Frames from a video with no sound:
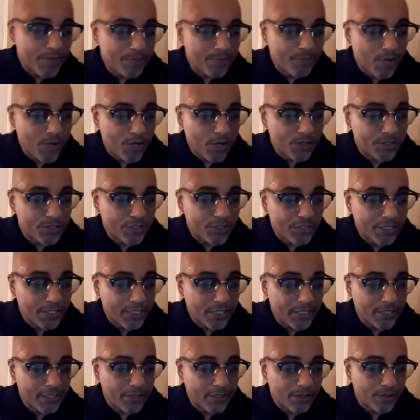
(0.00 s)
merger
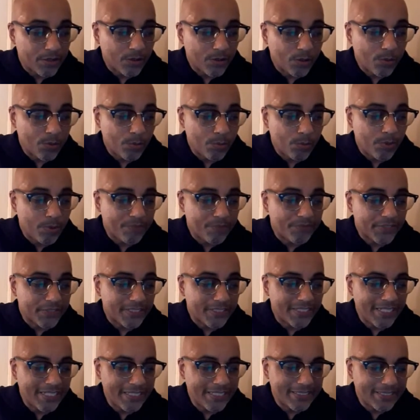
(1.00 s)
deal with
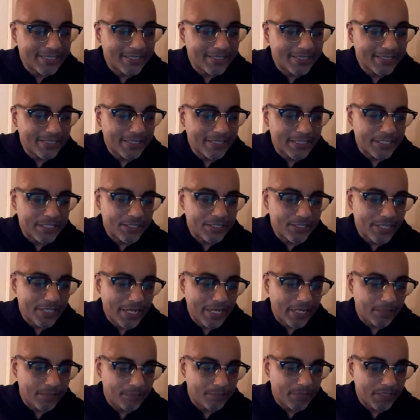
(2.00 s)
Fertitta
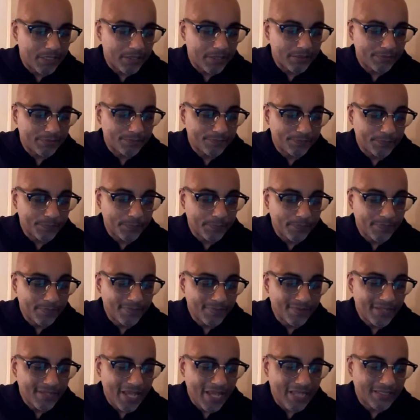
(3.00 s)
Entertainment
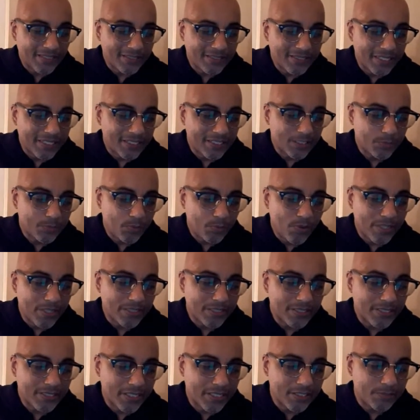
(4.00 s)
at
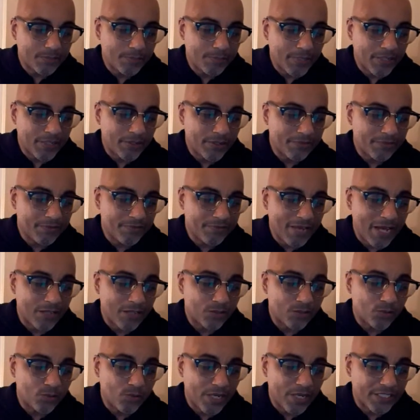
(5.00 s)
6.6 billion
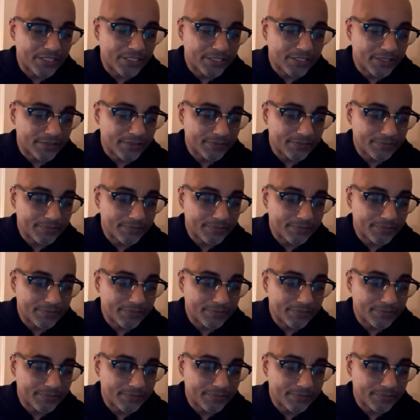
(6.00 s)
valuation.